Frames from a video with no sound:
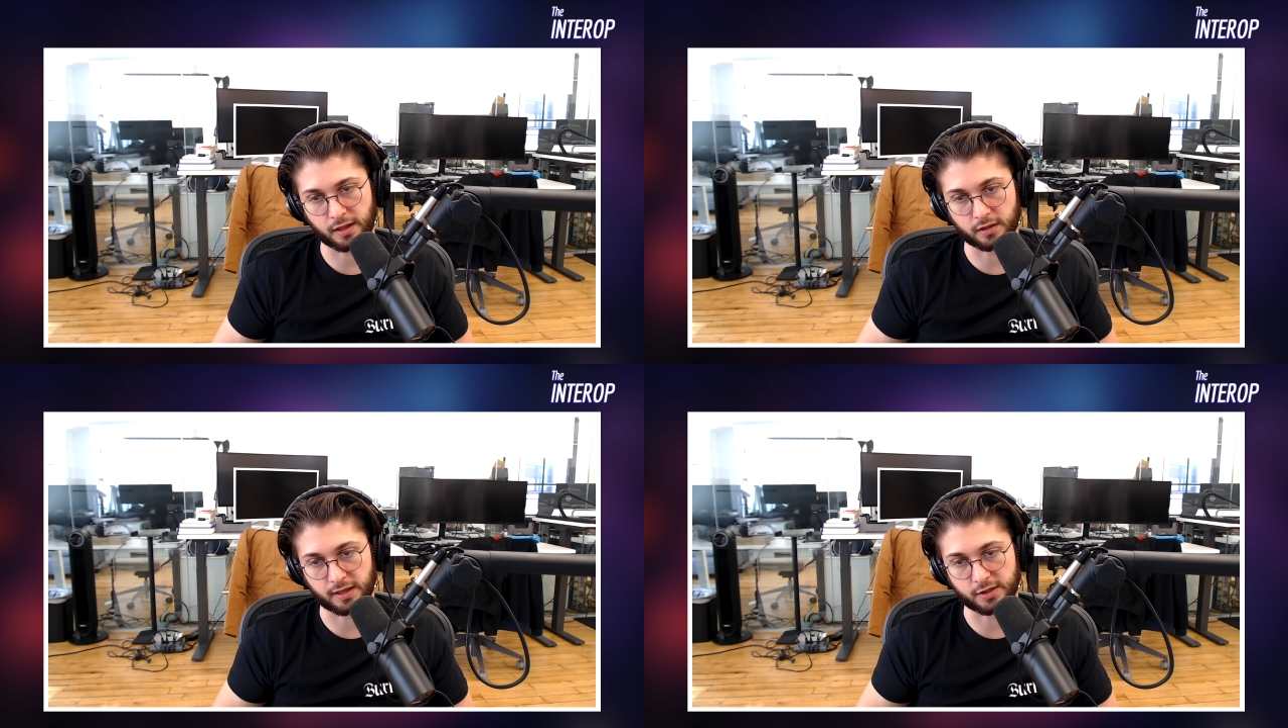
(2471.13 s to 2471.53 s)

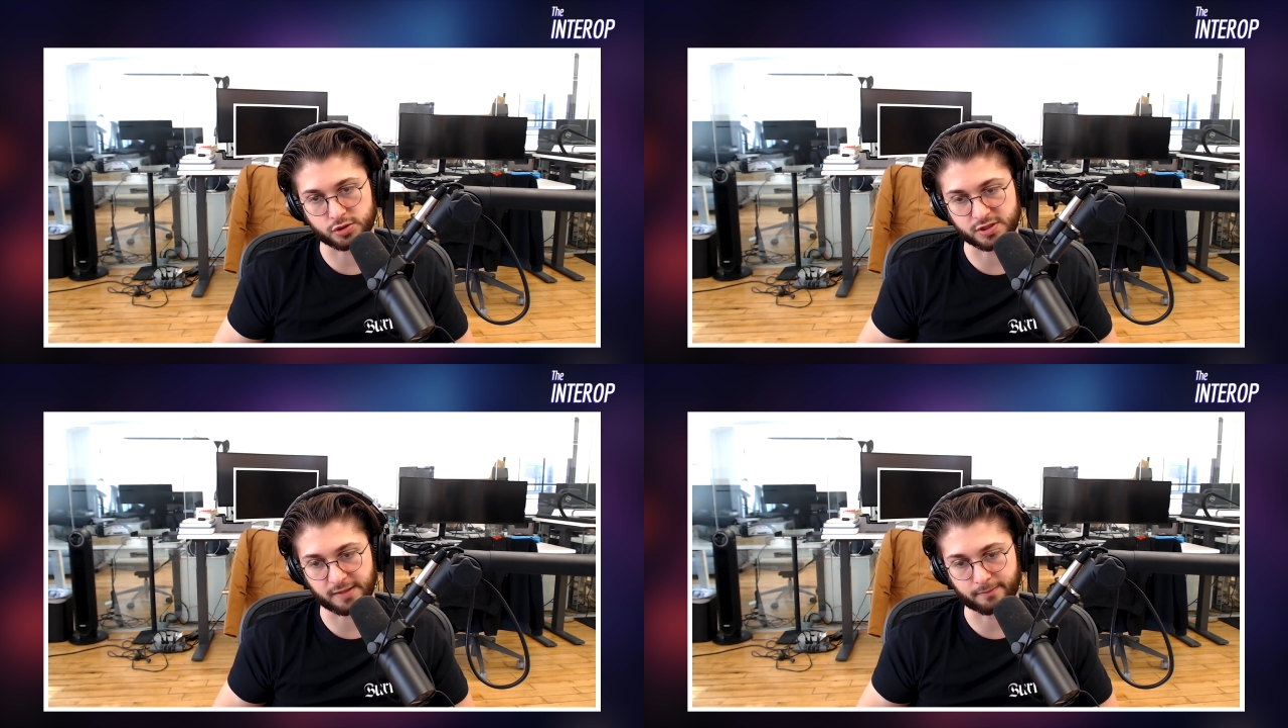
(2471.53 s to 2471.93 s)
an
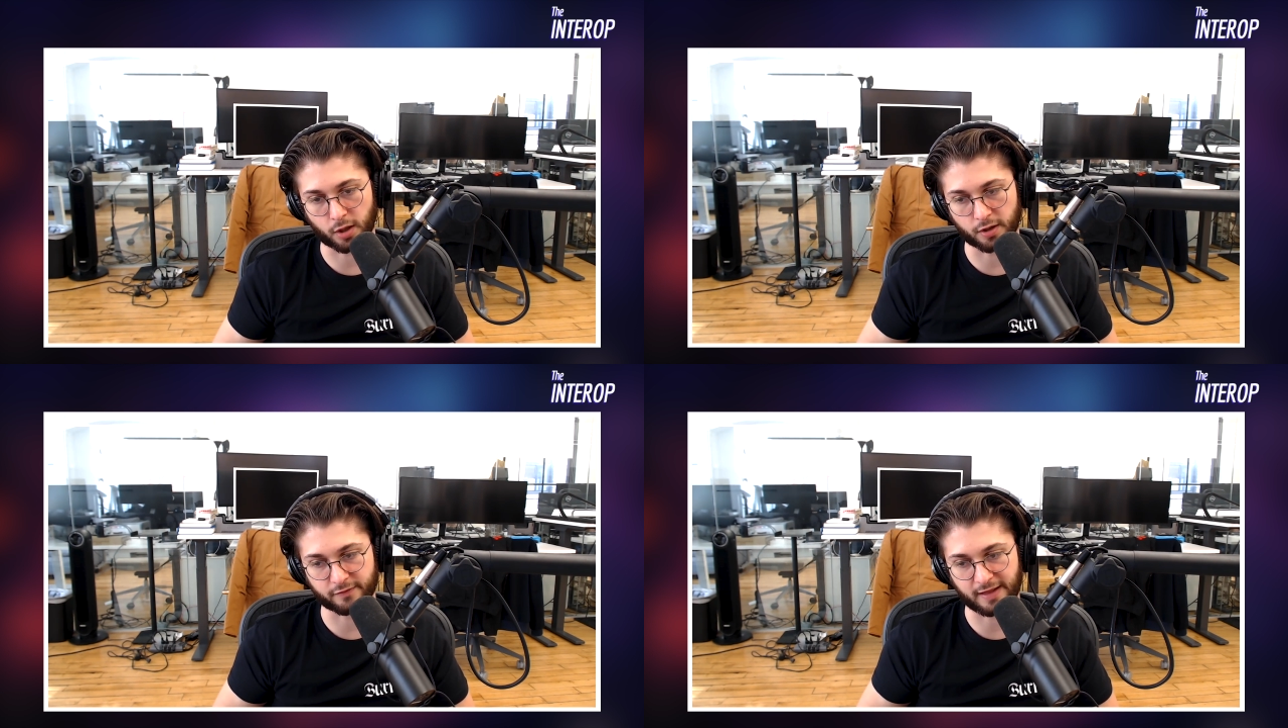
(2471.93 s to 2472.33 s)
interesting
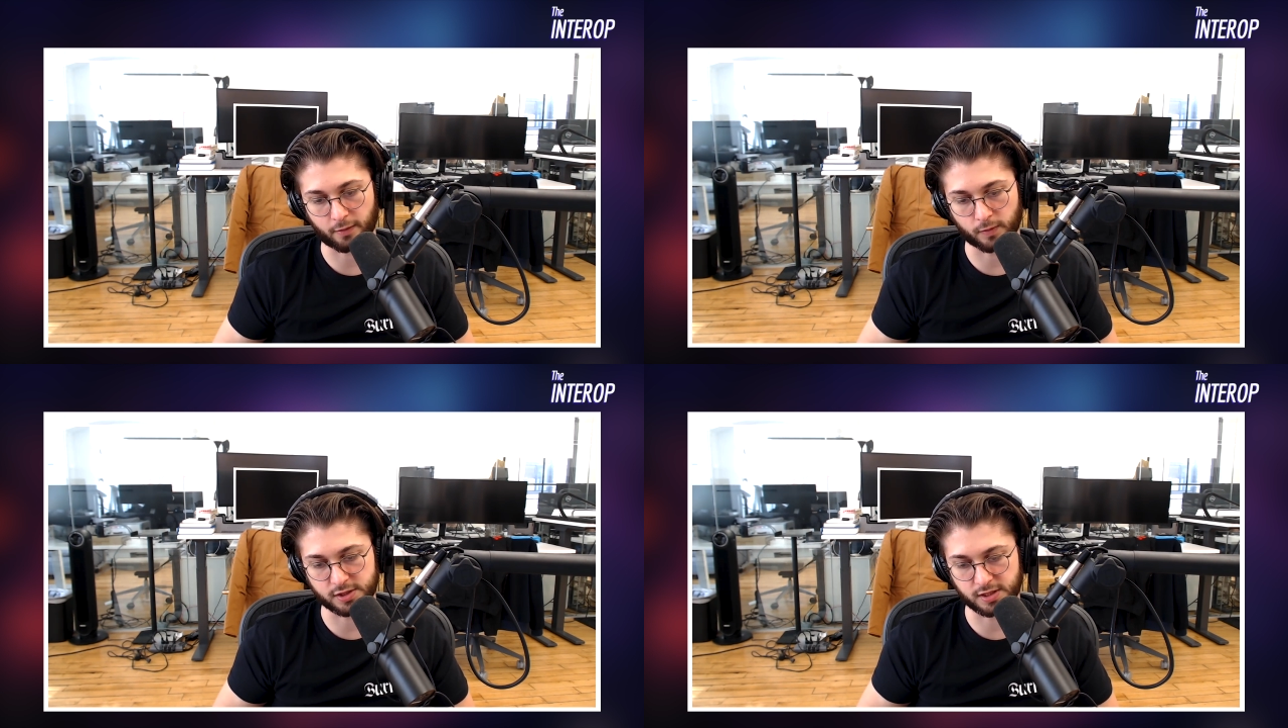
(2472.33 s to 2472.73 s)
part of
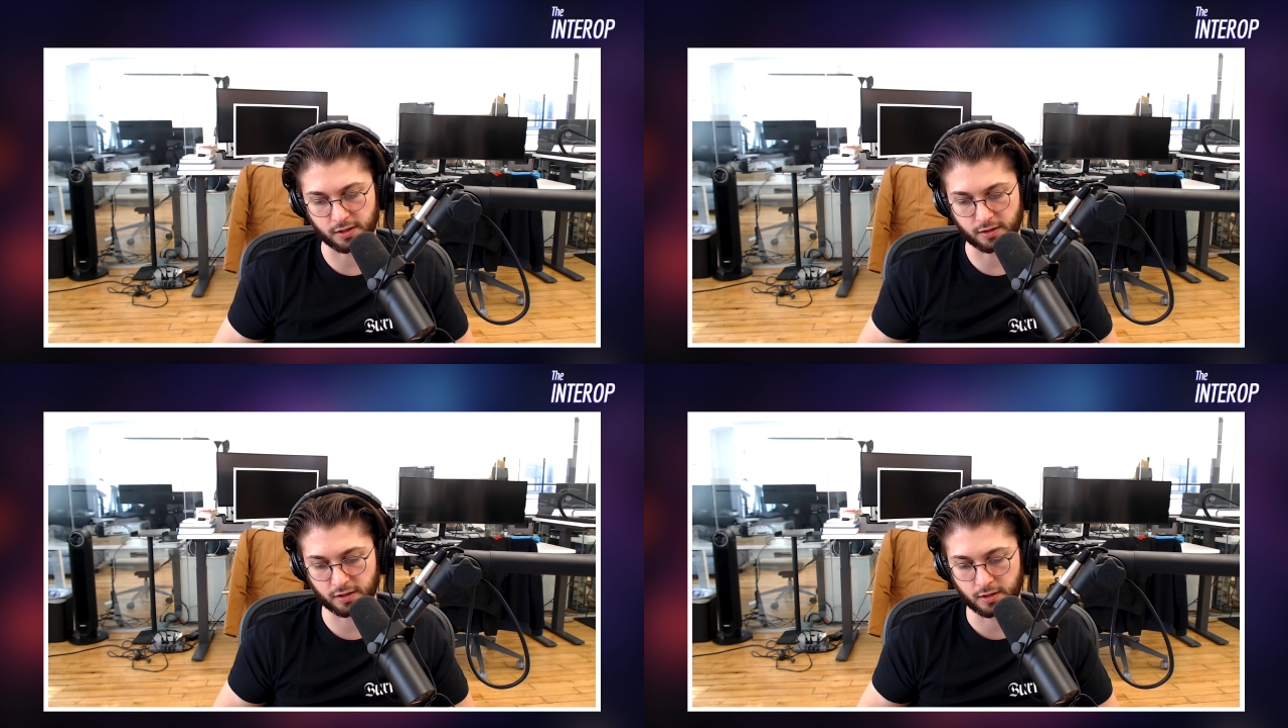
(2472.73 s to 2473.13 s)
that, which
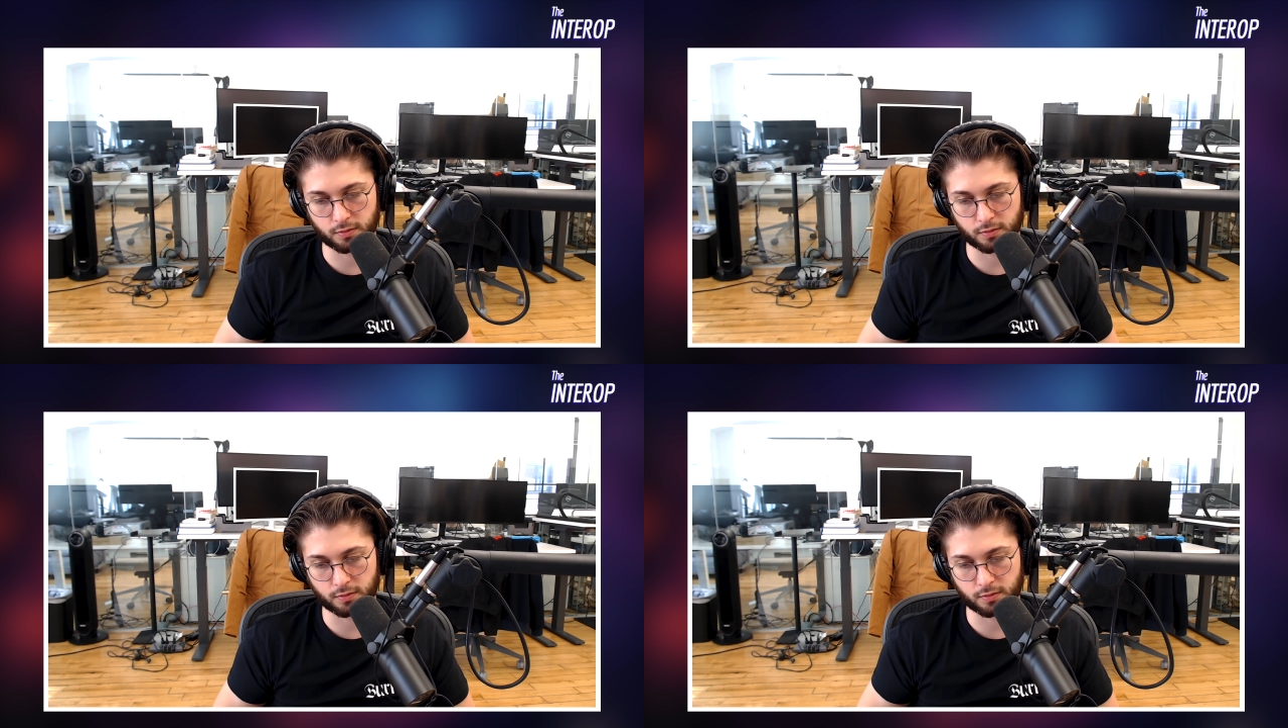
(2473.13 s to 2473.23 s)
is